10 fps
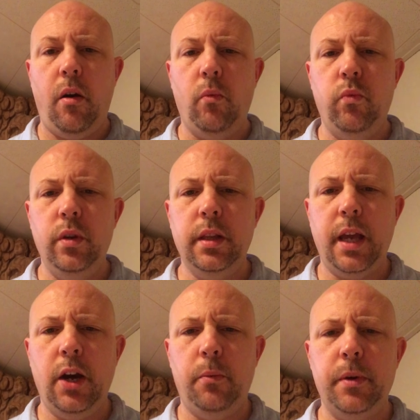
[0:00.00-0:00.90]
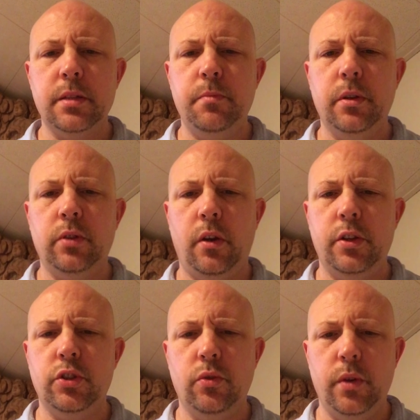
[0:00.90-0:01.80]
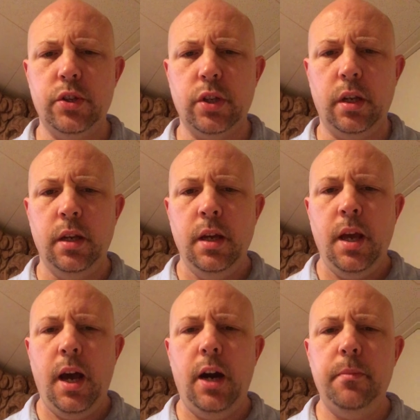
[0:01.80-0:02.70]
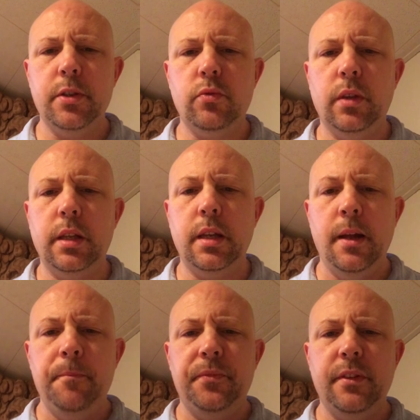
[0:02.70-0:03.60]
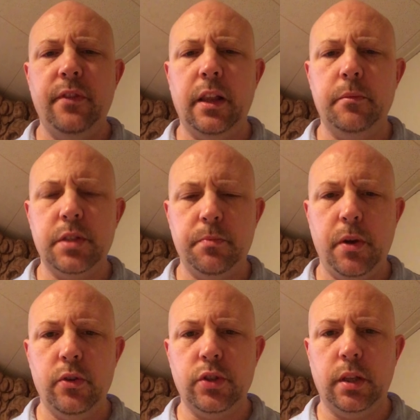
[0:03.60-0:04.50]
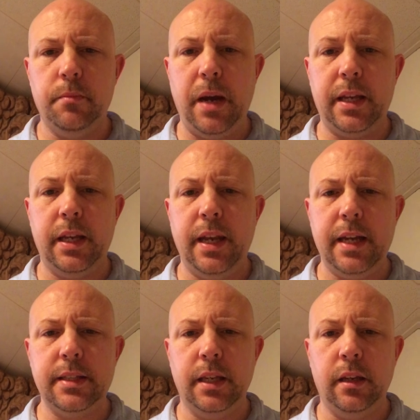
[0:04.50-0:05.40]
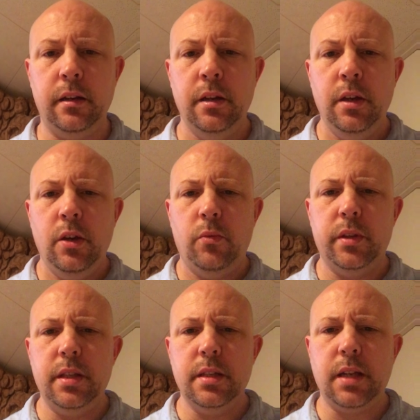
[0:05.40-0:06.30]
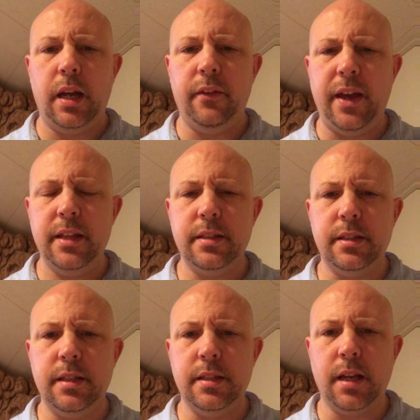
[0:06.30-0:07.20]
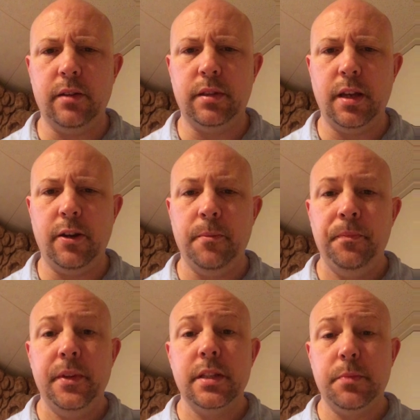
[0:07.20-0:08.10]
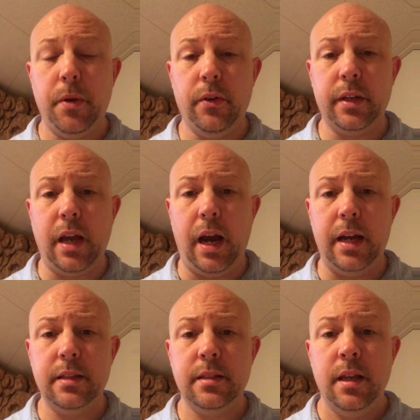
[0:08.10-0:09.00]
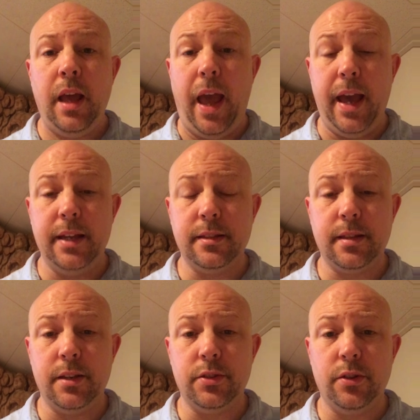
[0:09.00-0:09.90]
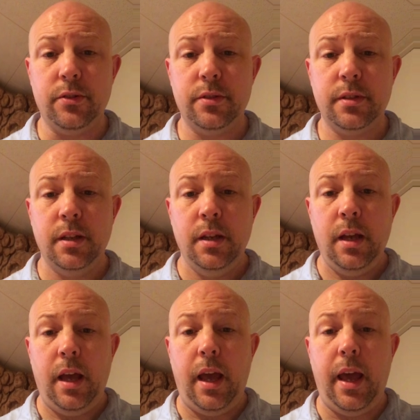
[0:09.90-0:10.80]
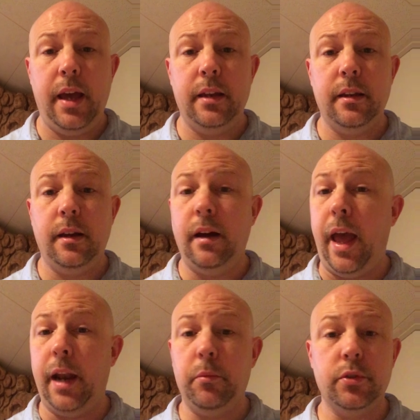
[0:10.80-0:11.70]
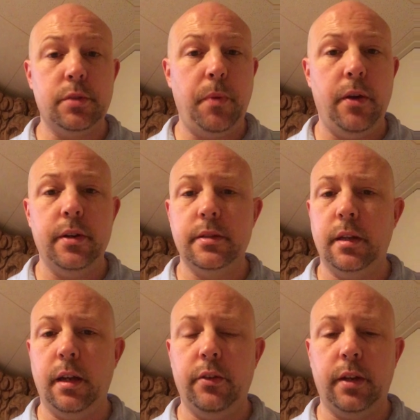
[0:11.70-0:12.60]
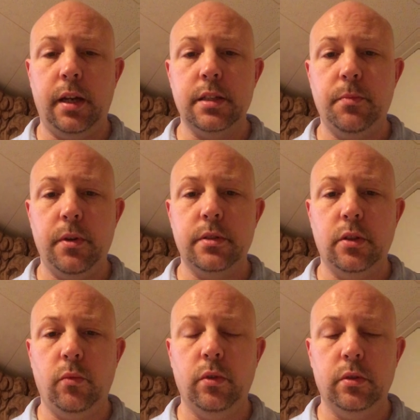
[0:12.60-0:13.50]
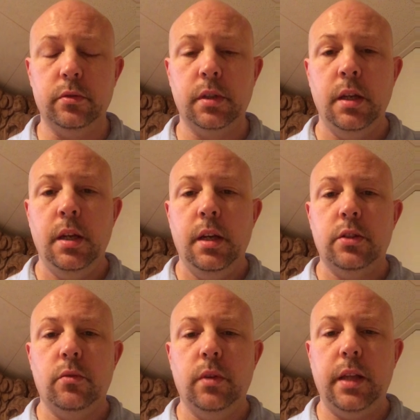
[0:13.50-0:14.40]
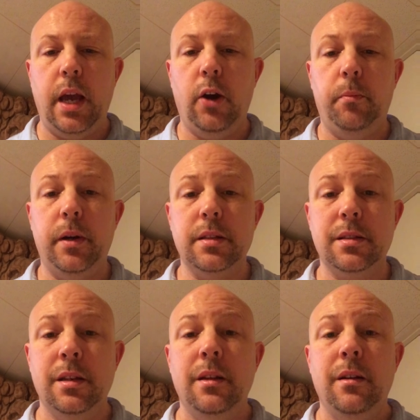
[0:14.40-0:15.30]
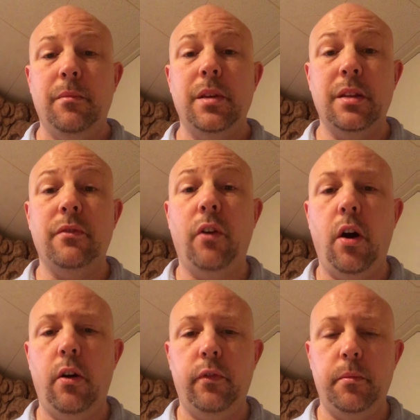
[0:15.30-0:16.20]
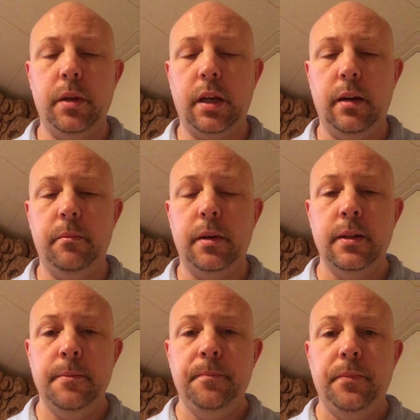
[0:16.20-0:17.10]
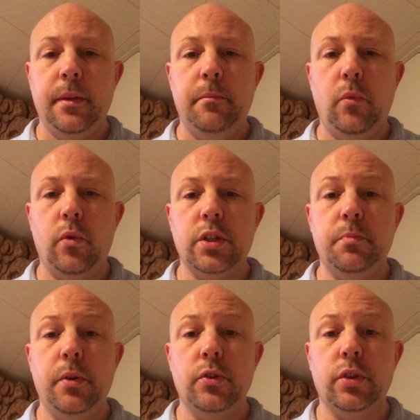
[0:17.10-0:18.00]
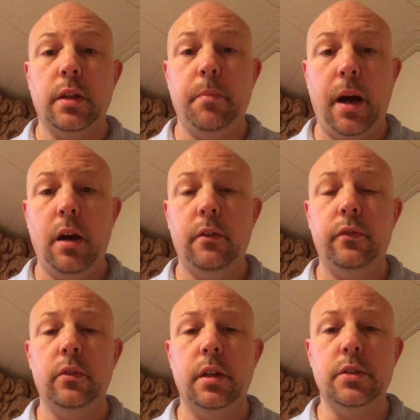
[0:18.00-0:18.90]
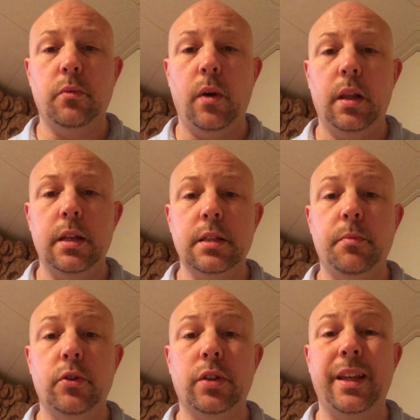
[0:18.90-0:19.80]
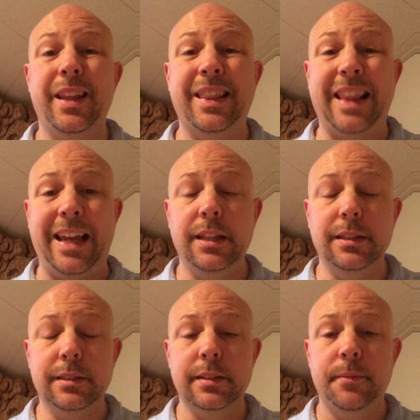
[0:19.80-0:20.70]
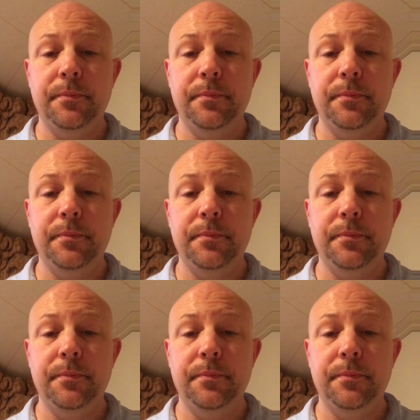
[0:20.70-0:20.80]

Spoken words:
really help us build our intuition, help us really develop spiritually by connecting with these kind of entities out there, spirit guides, ancestors, and animal spirits and other kind of spirits in the world to really help us evolve and become more spiritually powerful as well as spiritually enlightened.